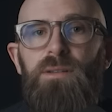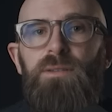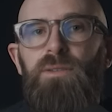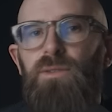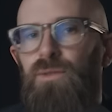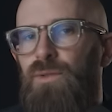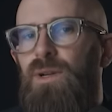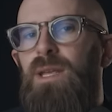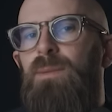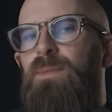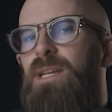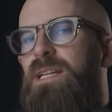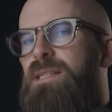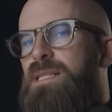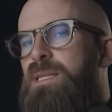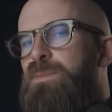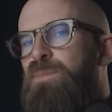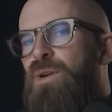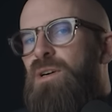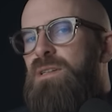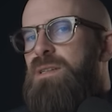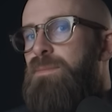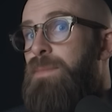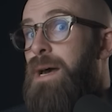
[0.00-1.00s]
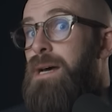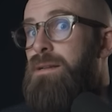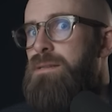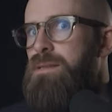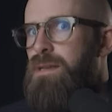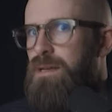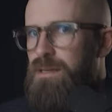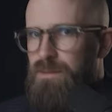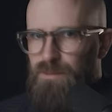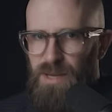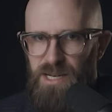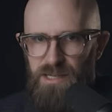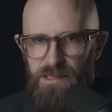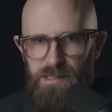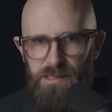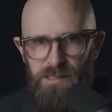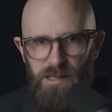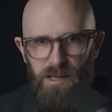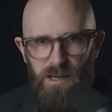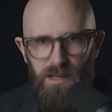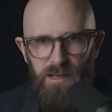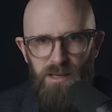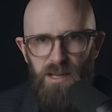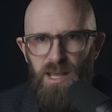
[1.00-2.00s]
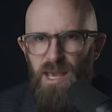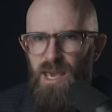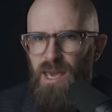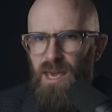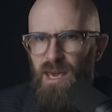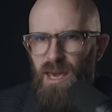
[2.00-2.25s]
a 3-minute spot about Turkmenistan.